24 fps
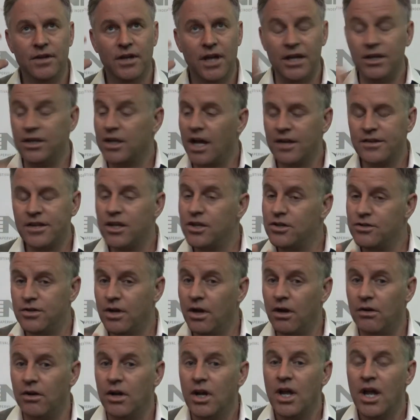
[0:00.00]
and not that you
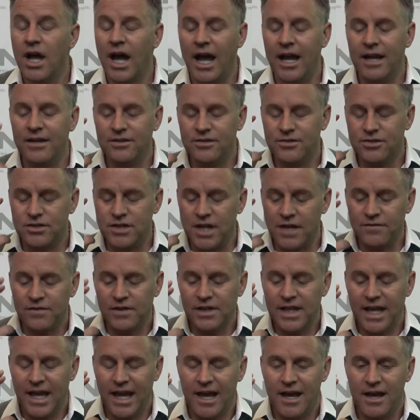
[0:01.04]
don't, I
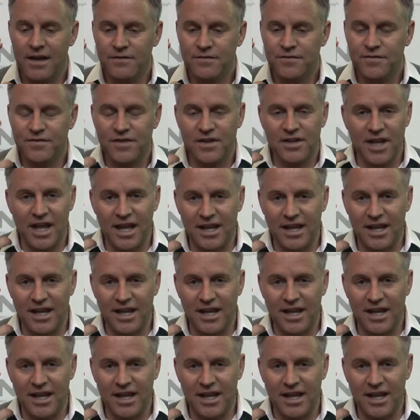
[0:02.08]
definitely have